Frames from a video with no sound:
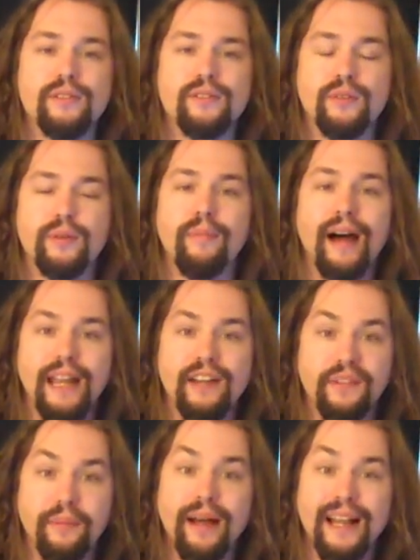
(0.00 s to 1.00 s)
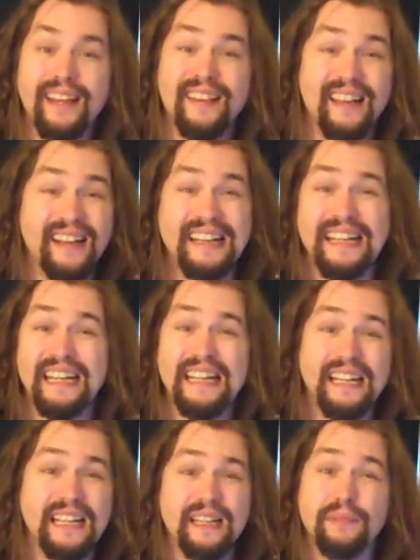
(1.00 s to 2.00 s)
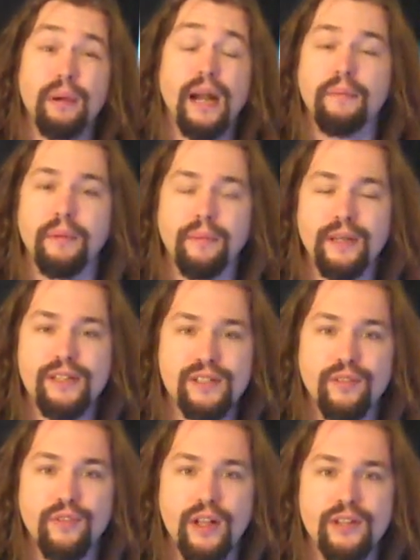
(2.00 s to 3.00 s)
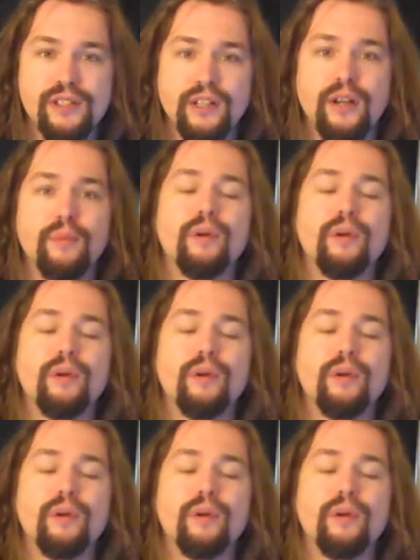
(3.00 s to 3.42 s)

to remind everybody that it's probably just a false alarm.